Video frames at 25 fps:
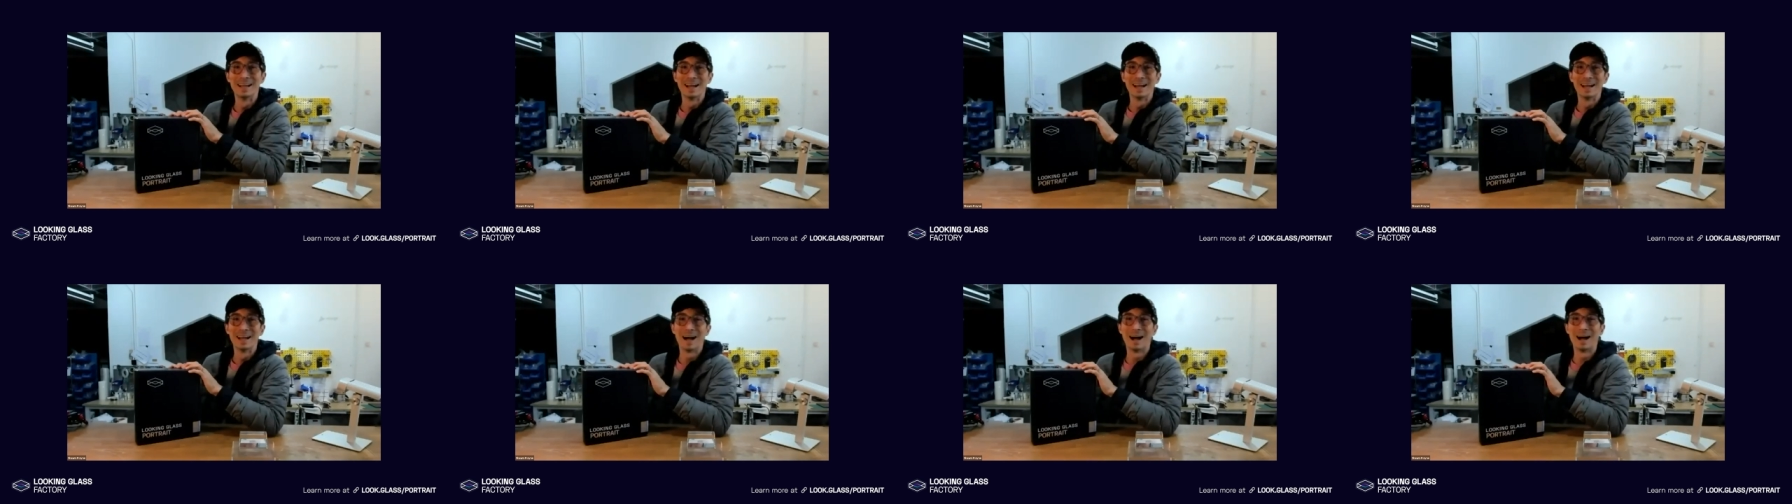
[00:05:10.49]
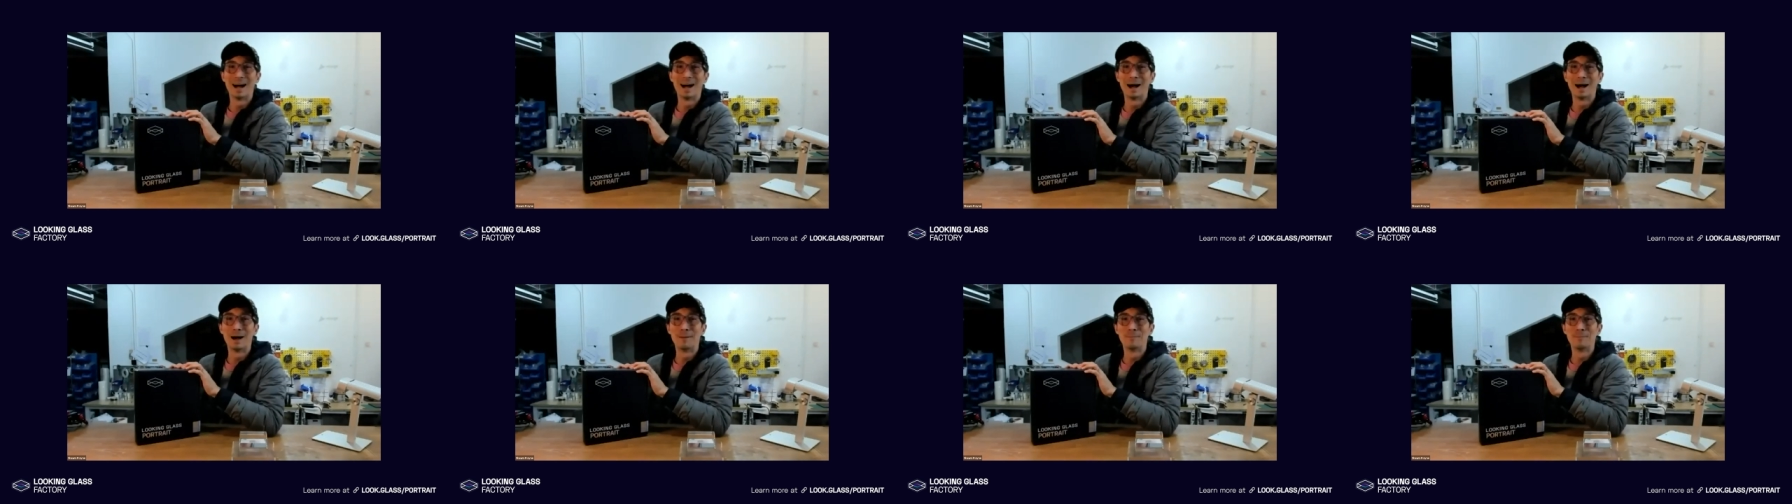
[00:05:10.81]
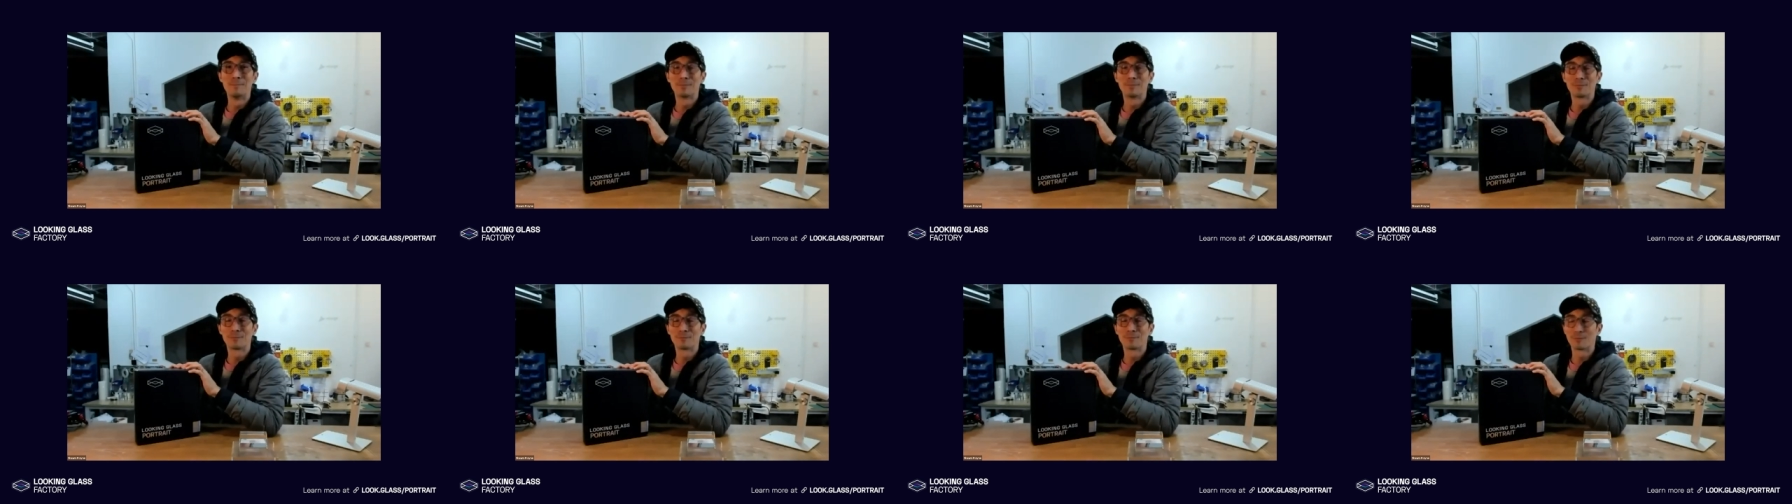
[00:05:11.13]

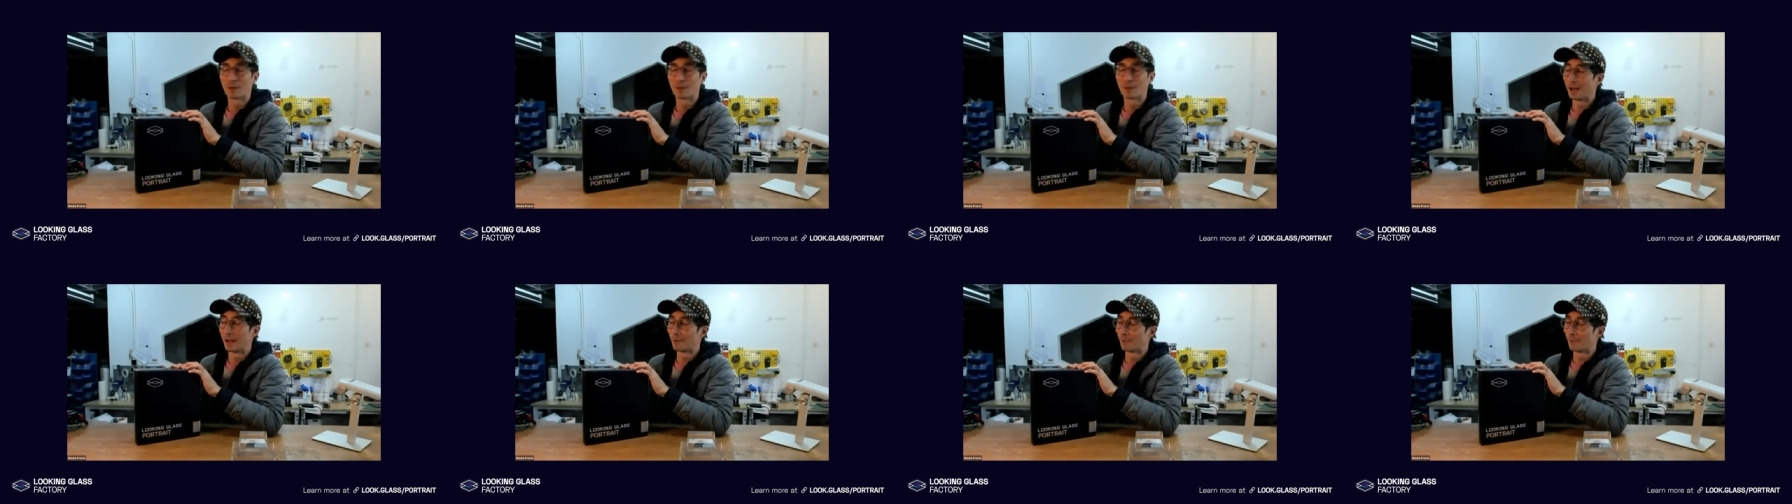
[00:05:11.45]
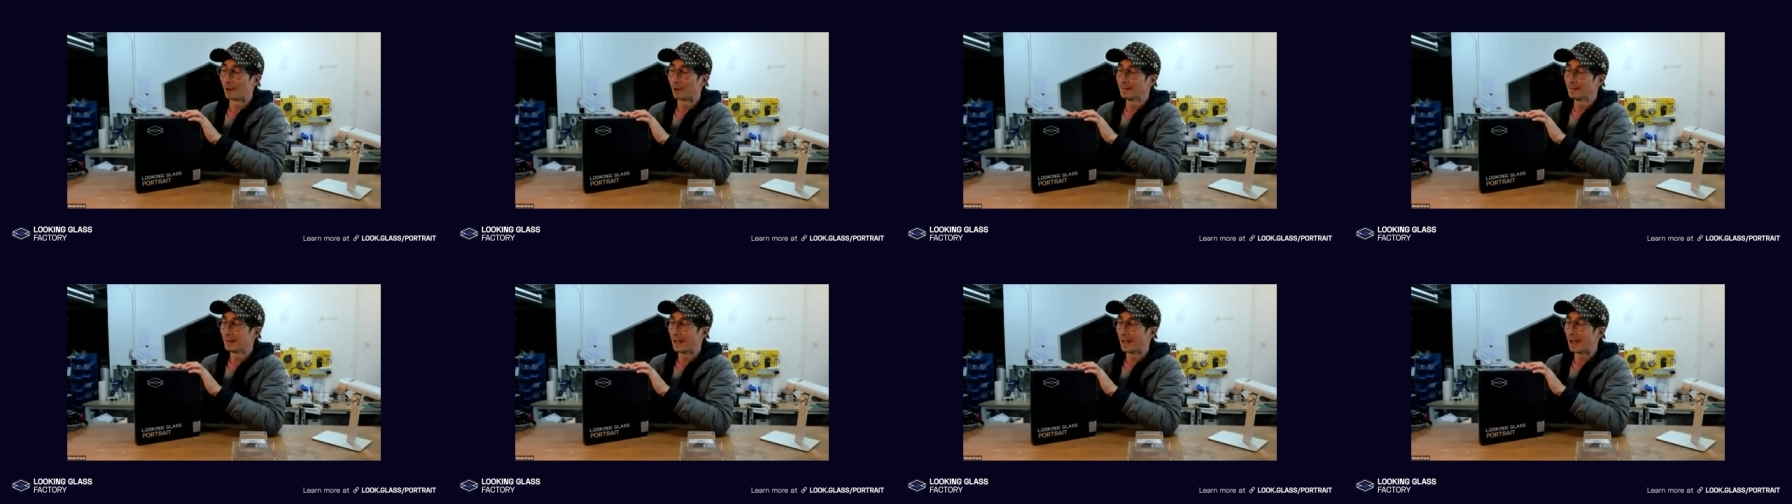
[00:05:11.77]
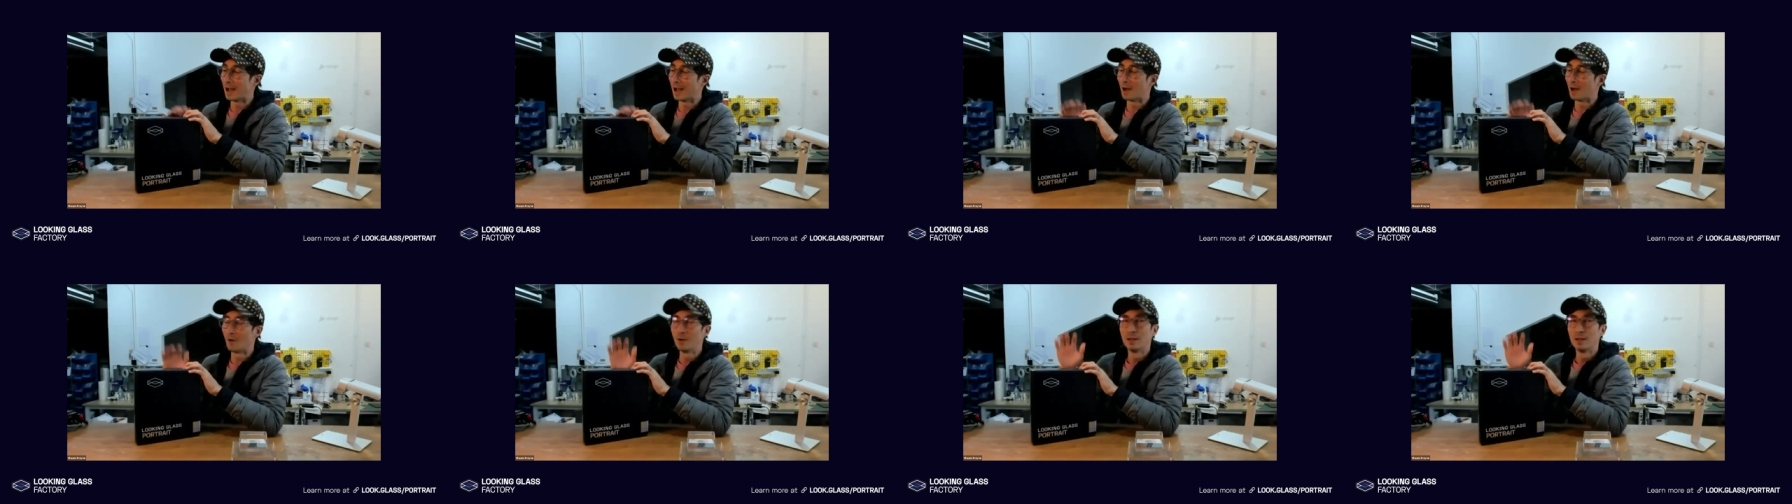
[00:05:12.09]
um, uh, right
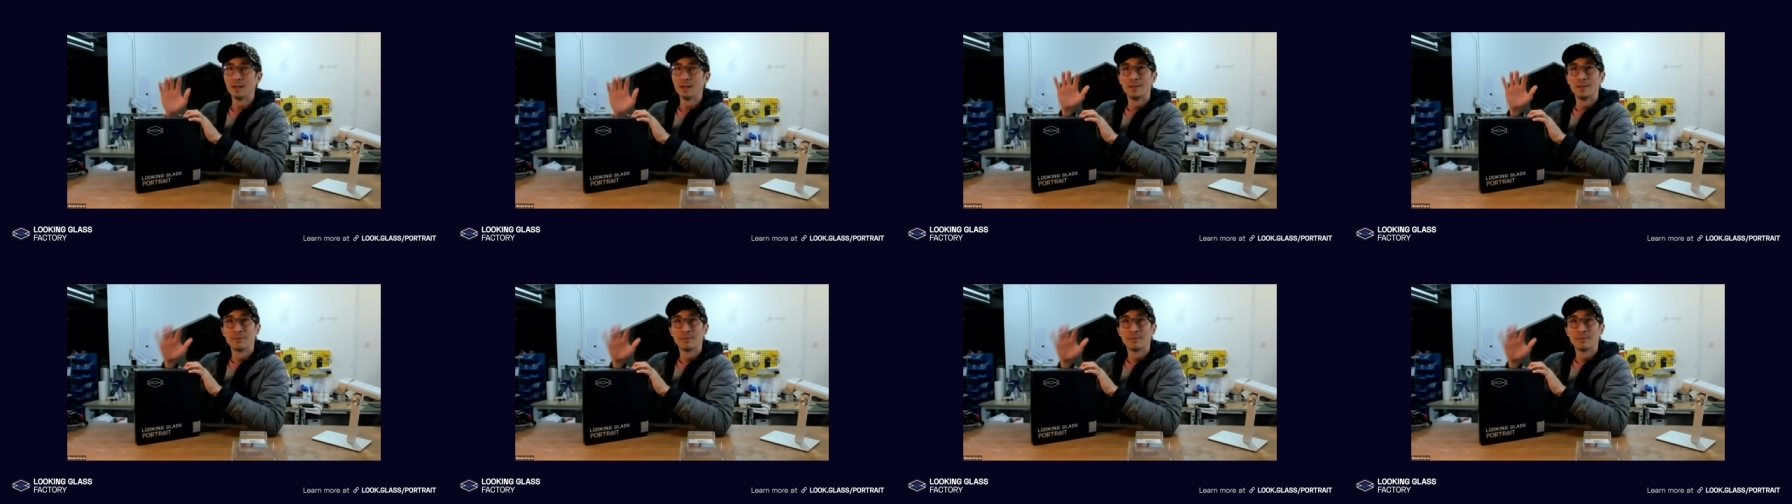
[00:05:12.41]
now.